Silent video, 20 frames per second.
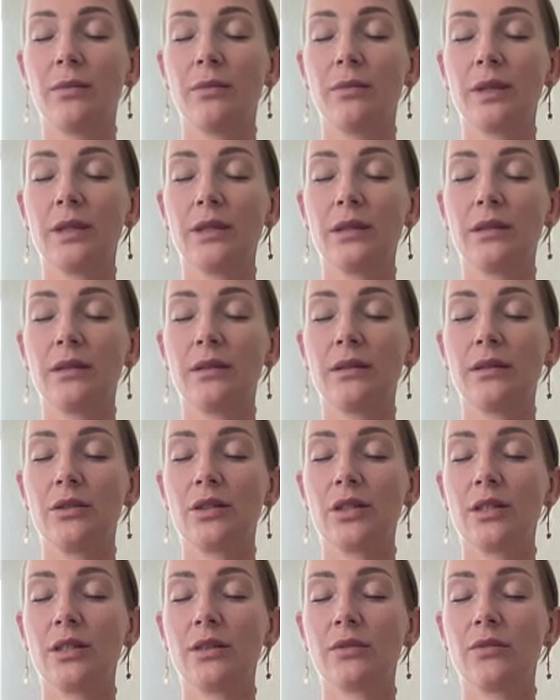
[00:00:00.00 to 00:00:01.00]
but
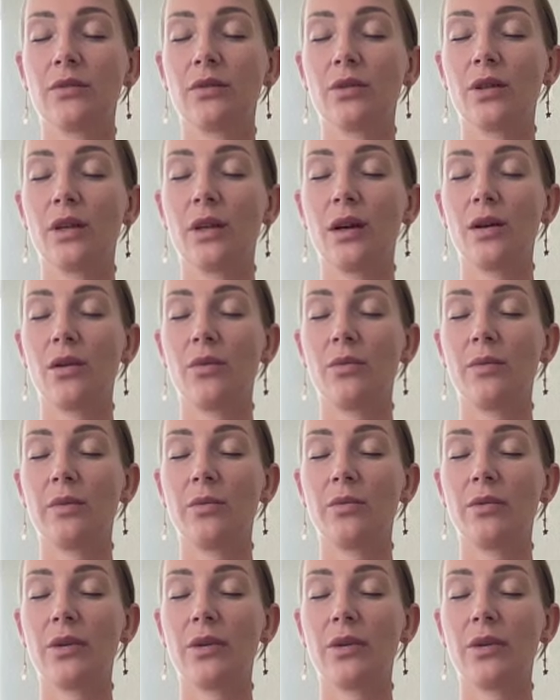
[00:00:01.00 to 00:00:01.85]
just for now, be